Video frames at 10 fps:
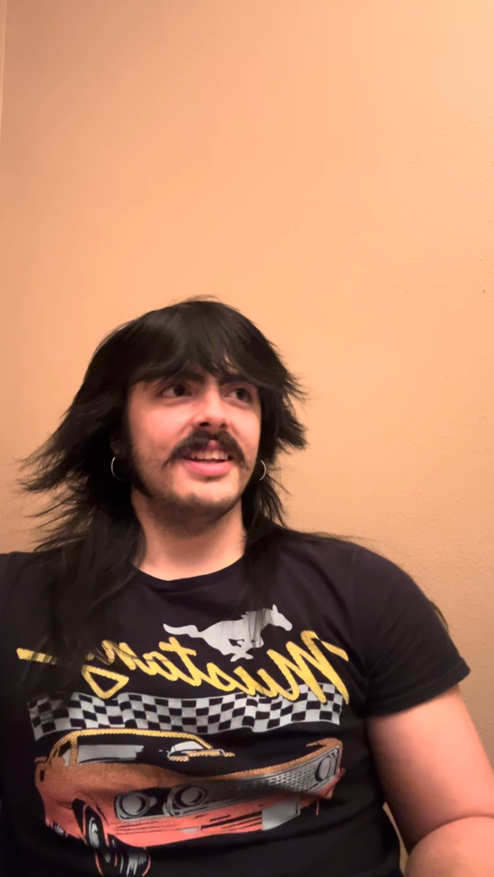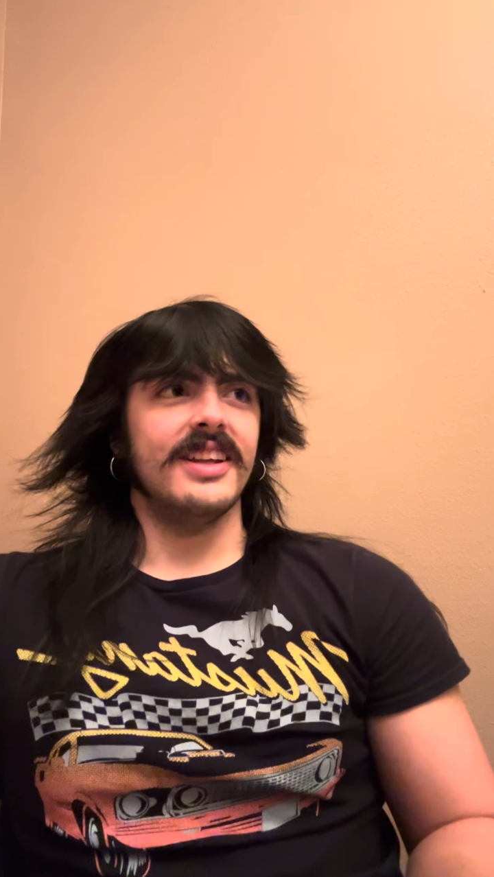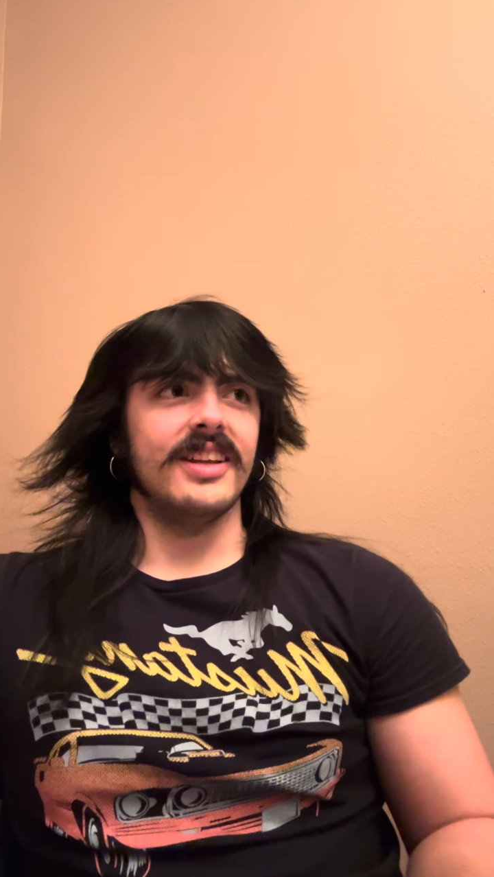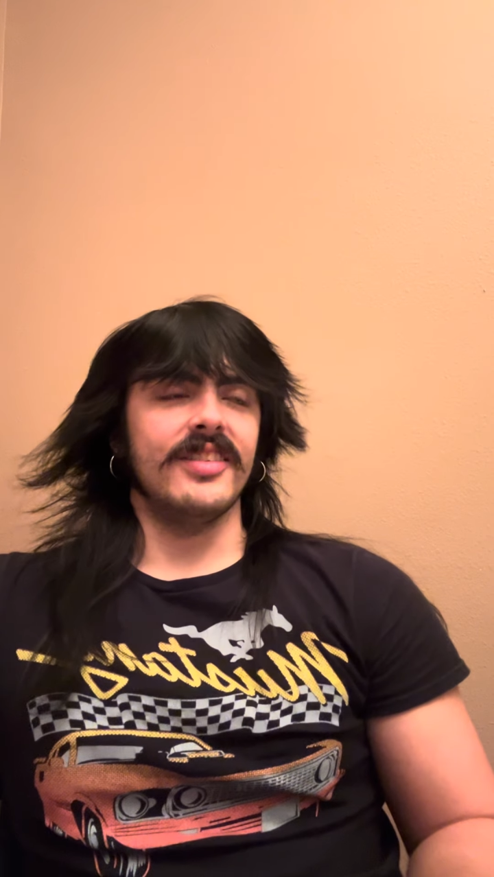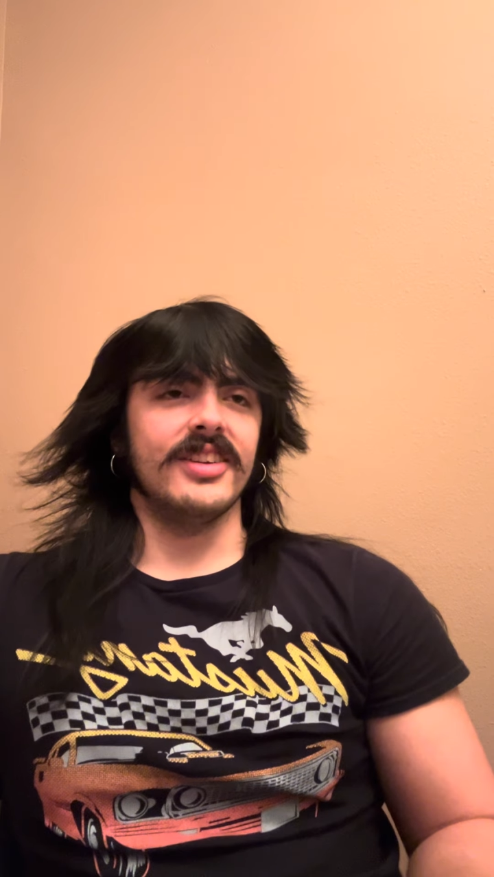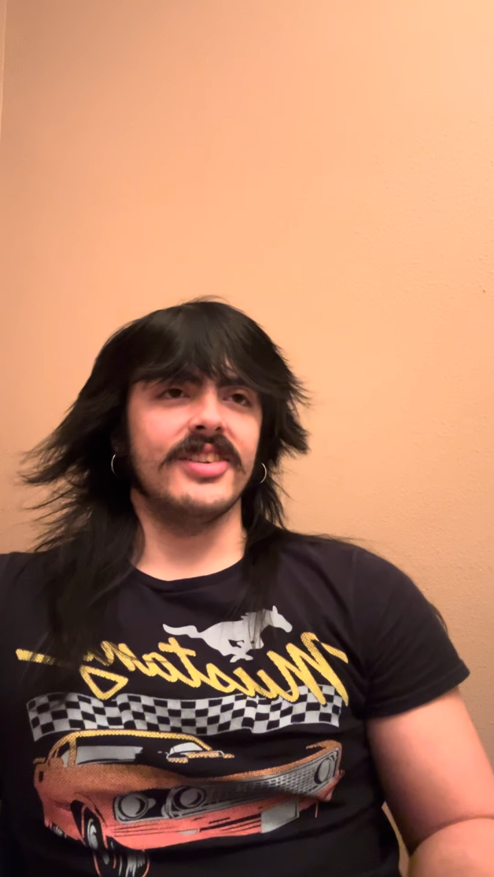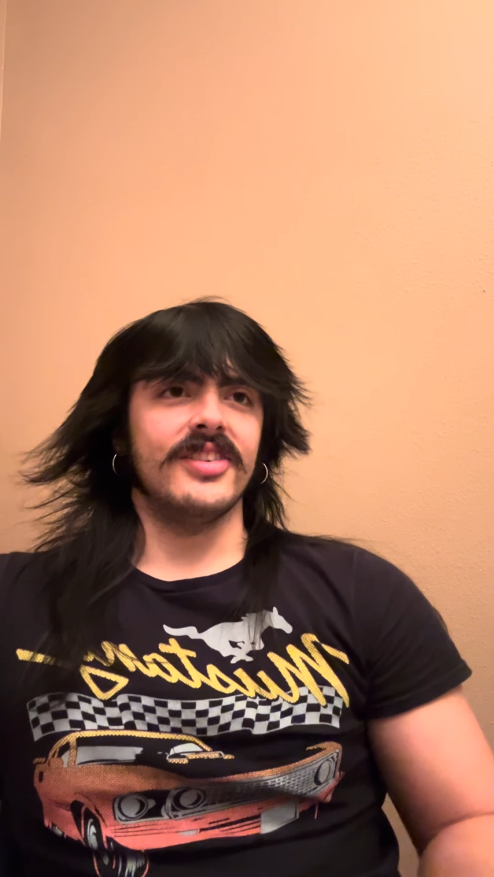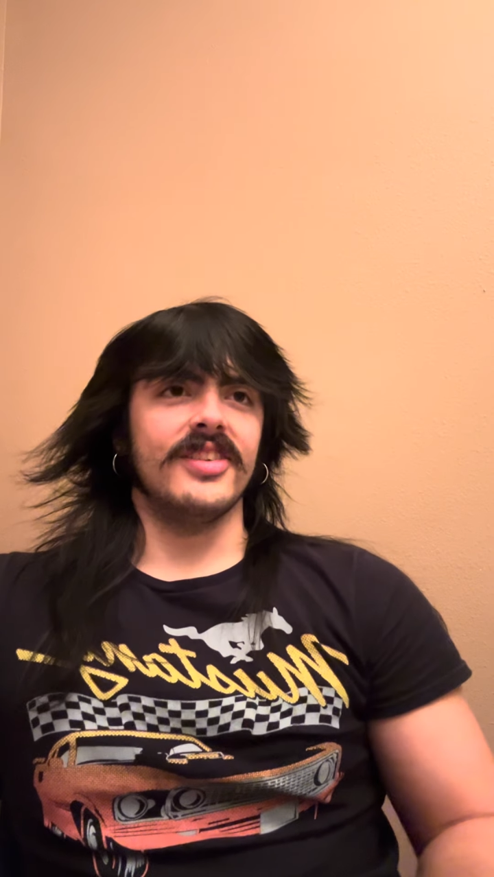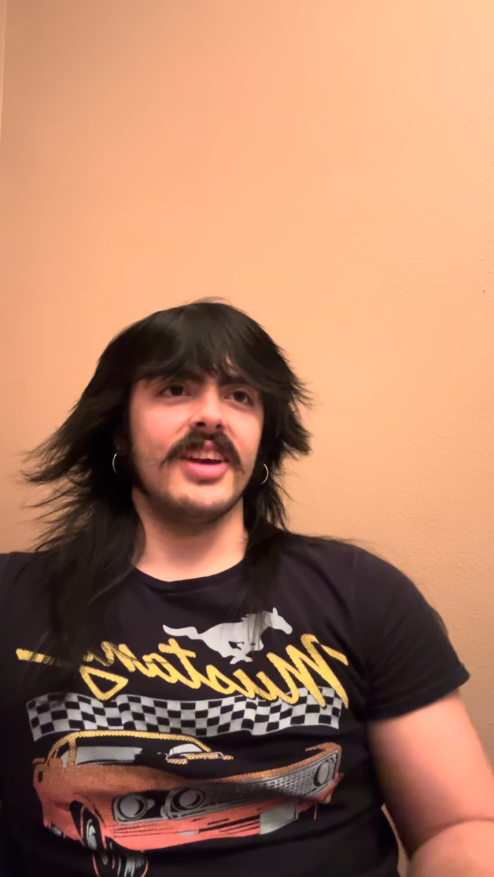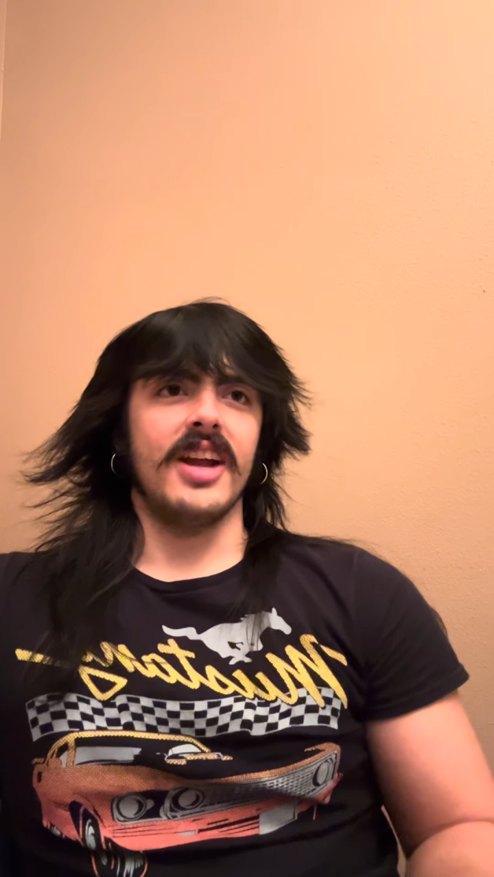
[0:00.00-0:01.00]
if
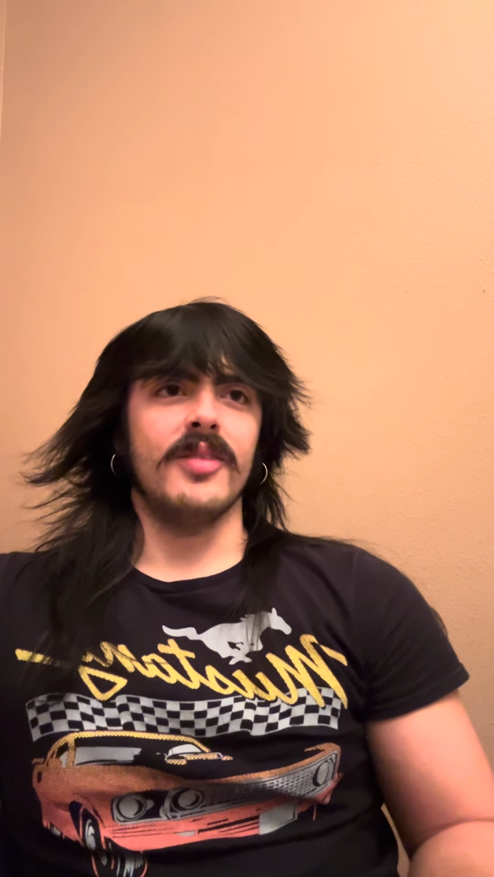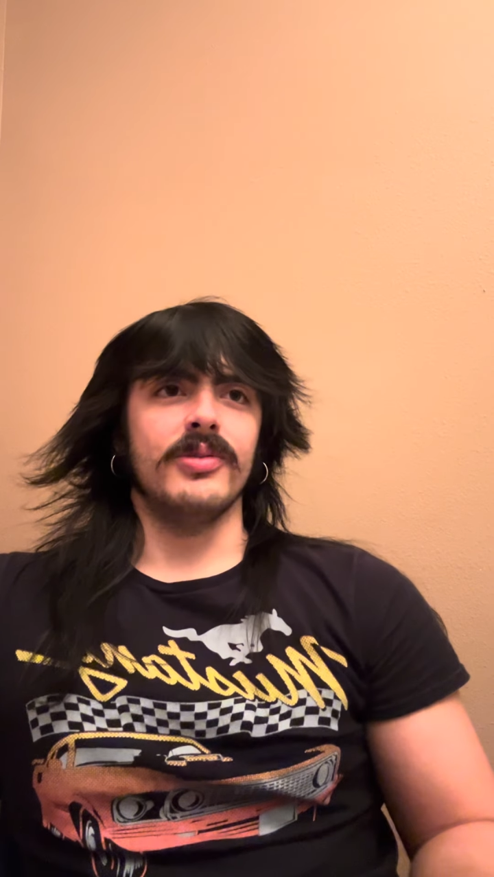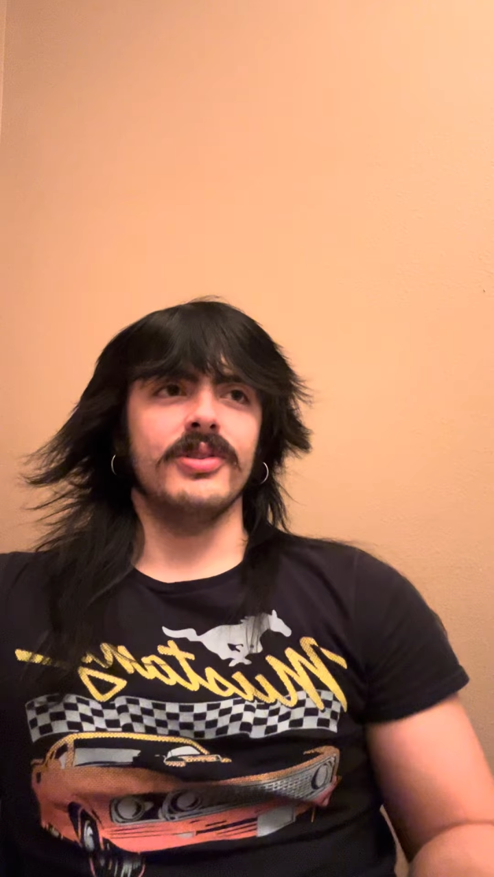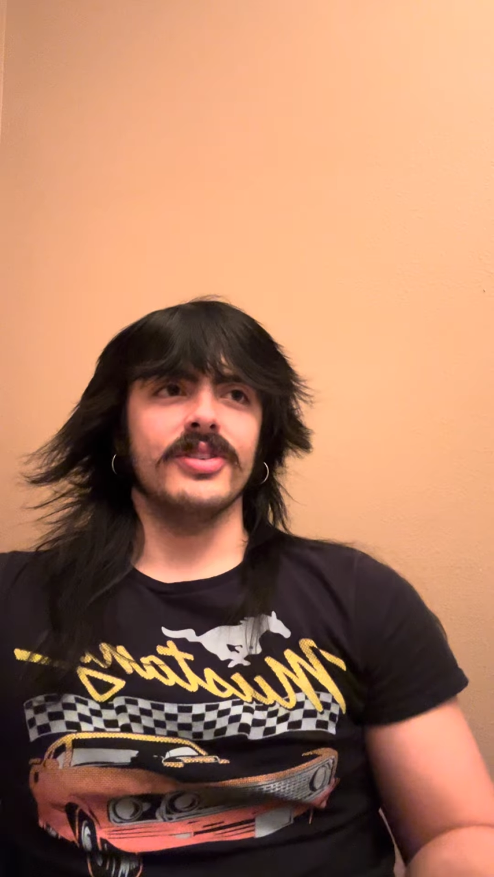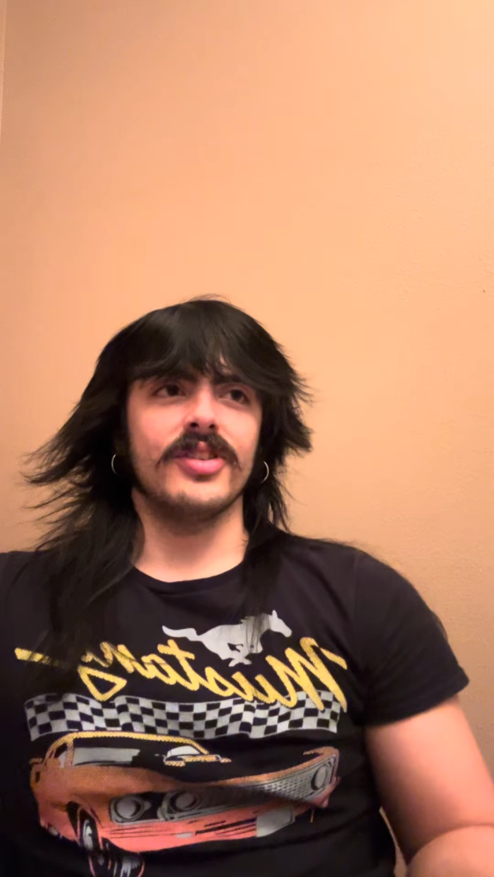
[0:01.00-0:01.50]
it's animals